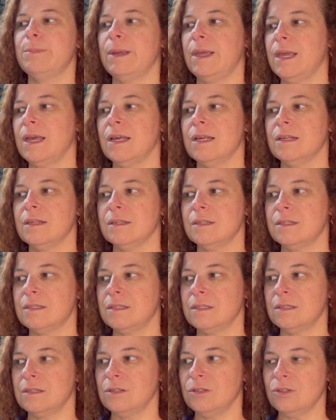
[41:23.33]

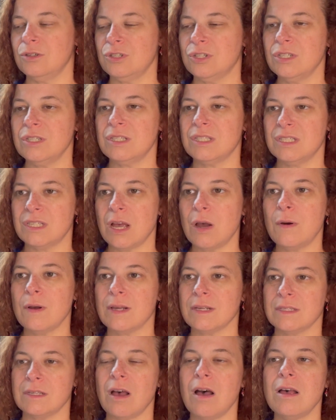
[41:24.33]
because you're just so
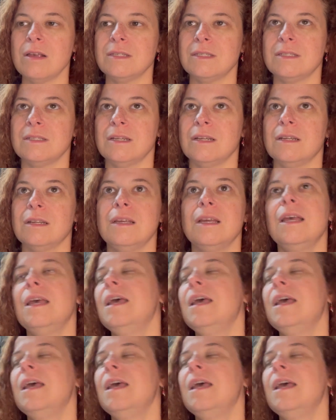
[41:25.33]
exhausted.